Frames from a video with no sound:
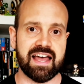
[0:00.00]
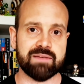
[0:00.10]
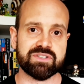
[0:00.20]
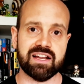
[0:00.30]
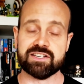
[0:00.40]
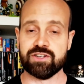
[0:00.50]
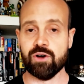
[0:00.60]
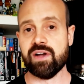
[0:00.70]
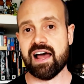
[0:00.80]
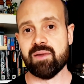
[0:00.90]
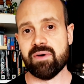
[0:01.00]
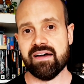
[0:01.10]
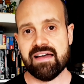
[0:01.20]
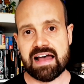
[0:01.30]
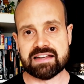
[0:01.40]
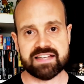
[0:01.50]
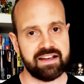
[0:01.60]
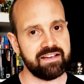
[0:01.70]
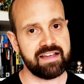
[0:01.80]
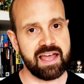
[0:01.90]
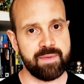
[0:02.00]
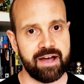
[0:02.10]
games like Soul Calibur and Tekken came